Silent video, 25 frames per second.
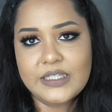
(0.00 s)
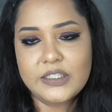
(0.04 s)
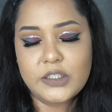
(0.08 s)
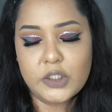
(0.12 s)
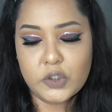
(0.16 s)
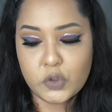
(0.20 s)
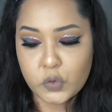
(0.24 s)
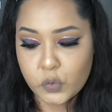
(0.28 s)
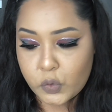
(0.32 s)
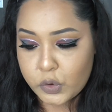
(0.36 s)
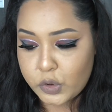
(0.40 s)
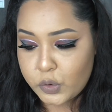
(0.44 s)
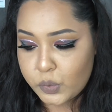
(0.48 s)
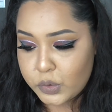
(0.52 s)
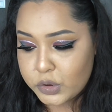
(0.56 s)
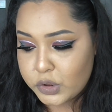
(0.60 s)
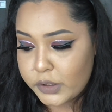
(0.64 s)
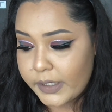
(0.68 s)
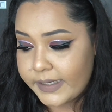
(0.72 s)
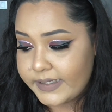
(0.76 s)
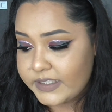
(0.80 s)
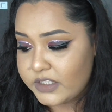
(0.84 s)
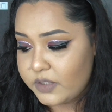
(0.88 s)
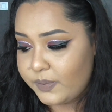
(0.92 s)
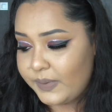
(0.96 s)
as I thought it
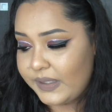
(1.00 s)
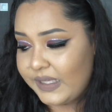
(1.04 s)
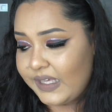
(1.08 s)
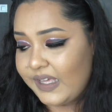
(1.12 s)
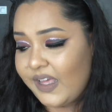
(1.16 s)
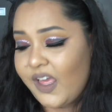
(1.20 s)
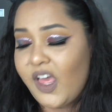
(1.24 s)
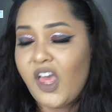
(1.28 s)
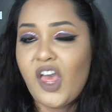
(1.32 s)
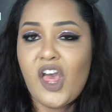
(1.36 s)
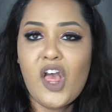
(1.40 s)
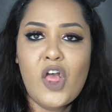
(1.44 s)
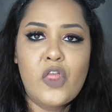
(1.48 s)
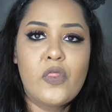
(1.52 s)
was going to be.